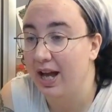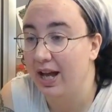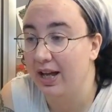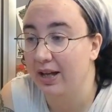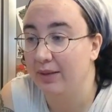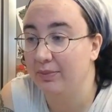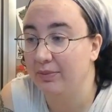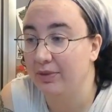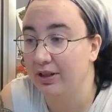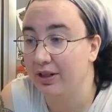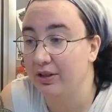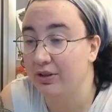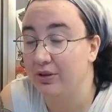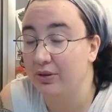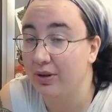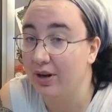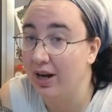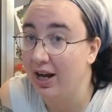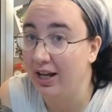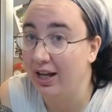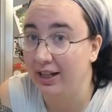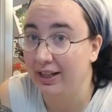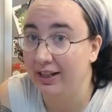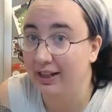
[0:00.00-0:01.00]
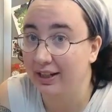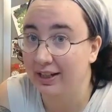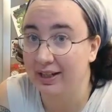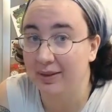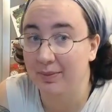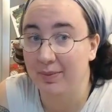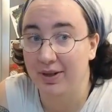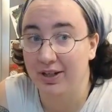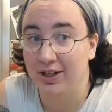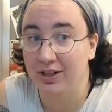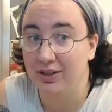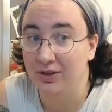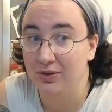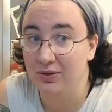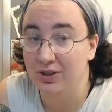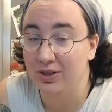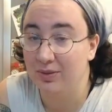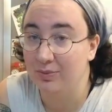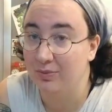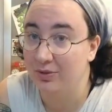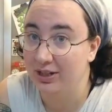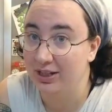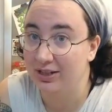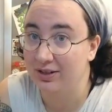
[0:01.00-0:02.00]
I'm gonna try and I'm gonna do
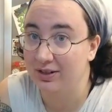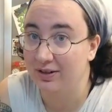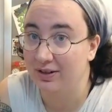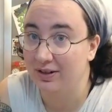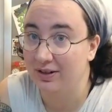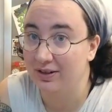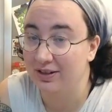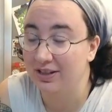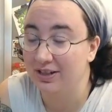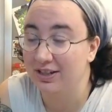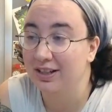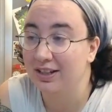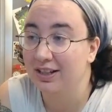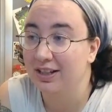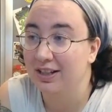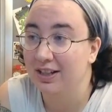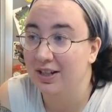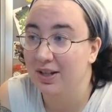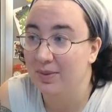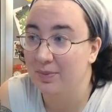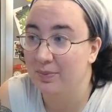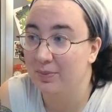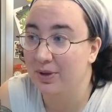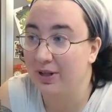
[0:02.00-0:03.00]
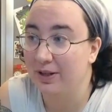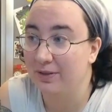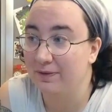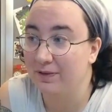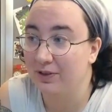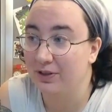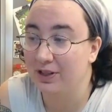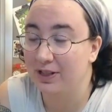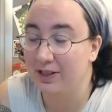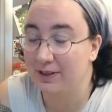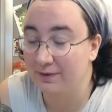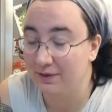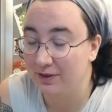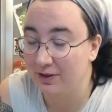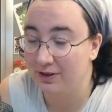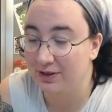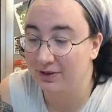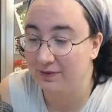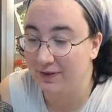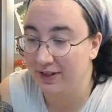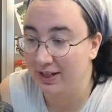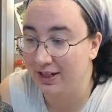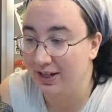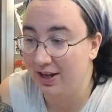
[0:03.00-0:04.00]
some research, but for this first
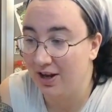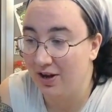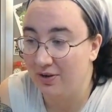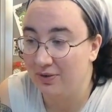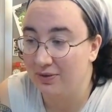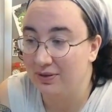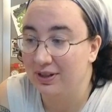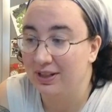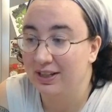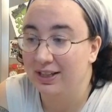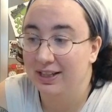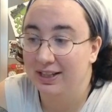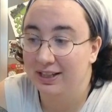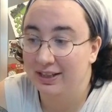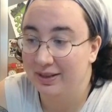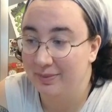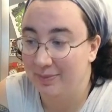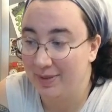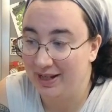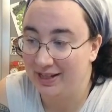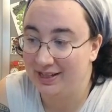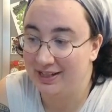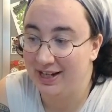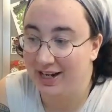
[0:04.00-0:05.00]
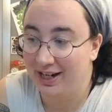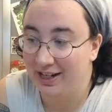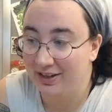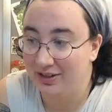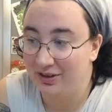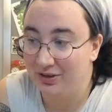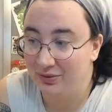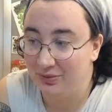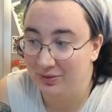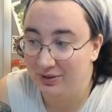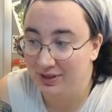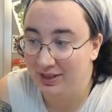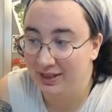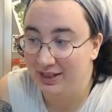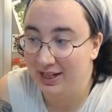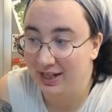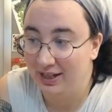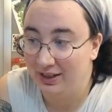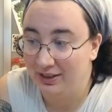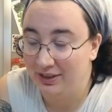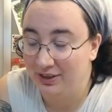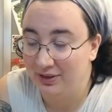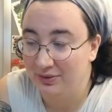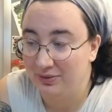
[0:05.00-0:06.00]
video, the best I can do is to
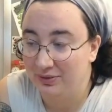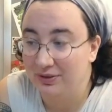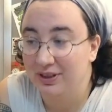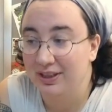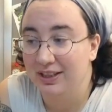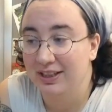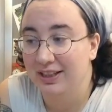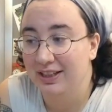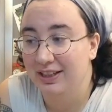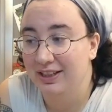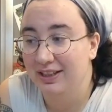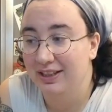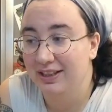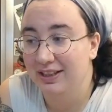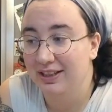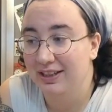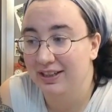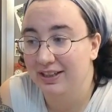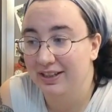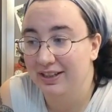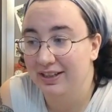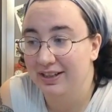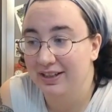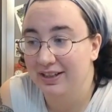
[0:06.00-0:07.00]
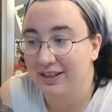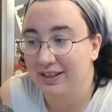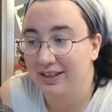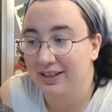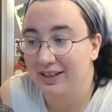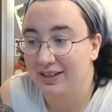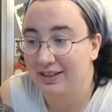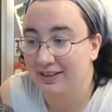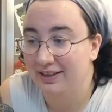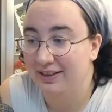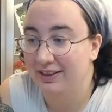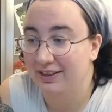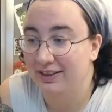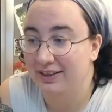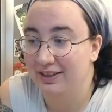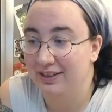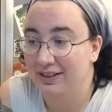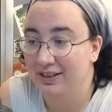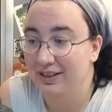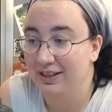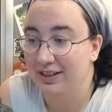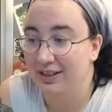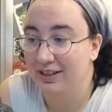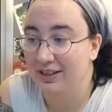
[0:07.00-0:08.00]
tell you to
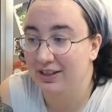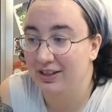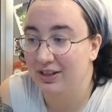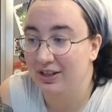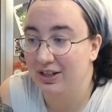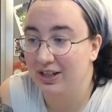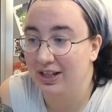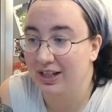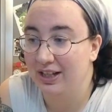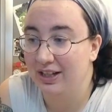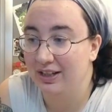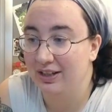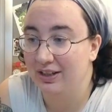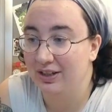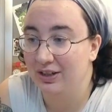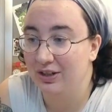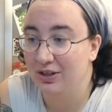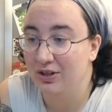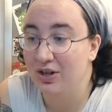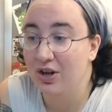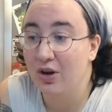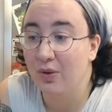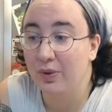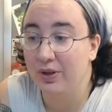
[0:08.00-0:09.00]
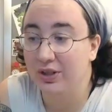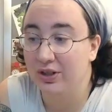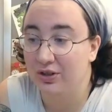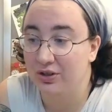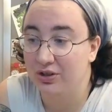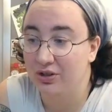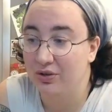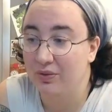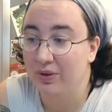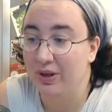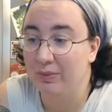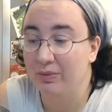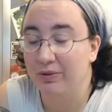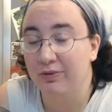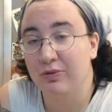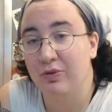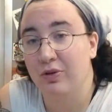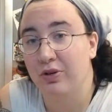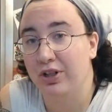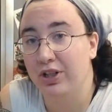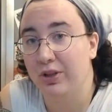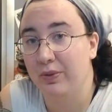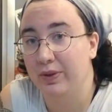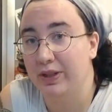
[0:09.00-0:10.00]
know what you're doing
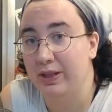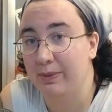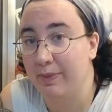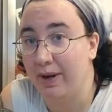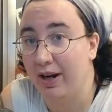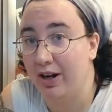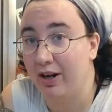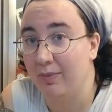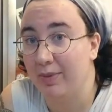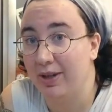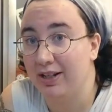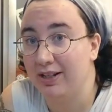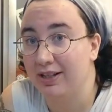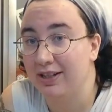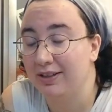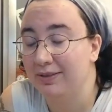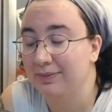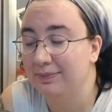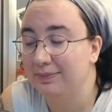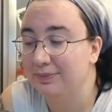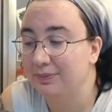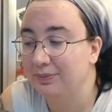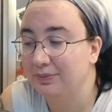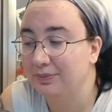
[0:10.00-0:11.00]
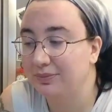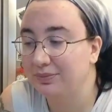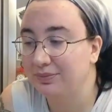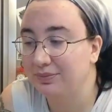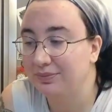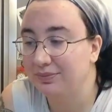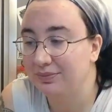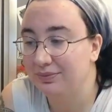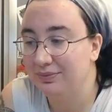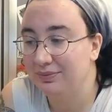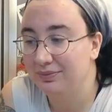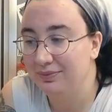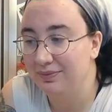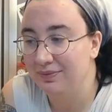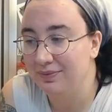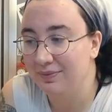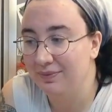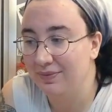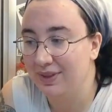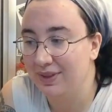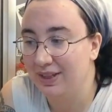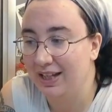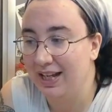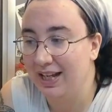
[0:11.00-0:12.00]
before you experiment
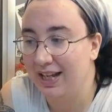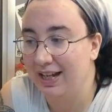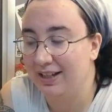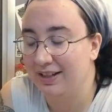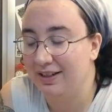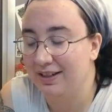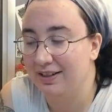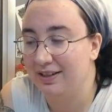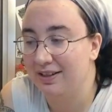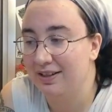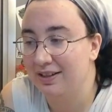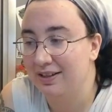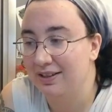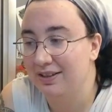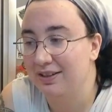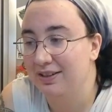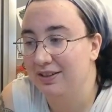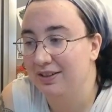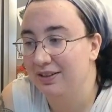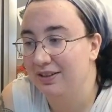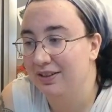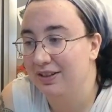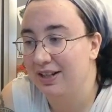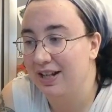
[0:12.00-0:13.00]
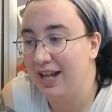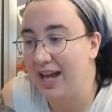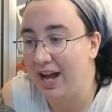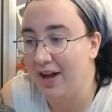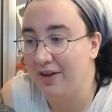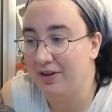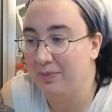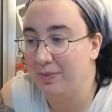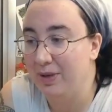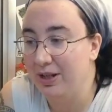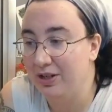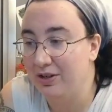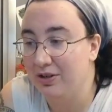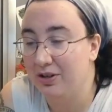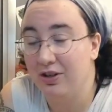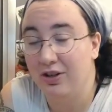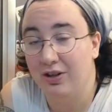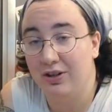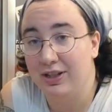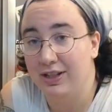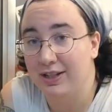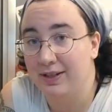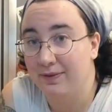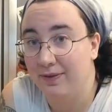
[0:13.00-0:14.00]
and how to make your
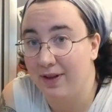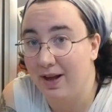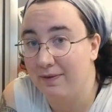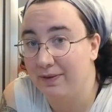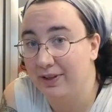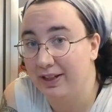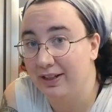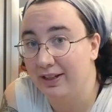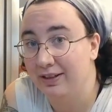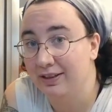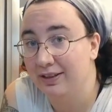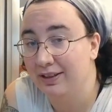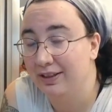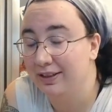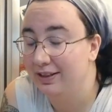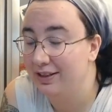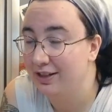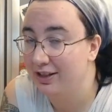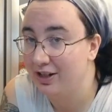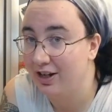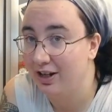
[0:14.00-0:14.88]
cookies fluffy. That's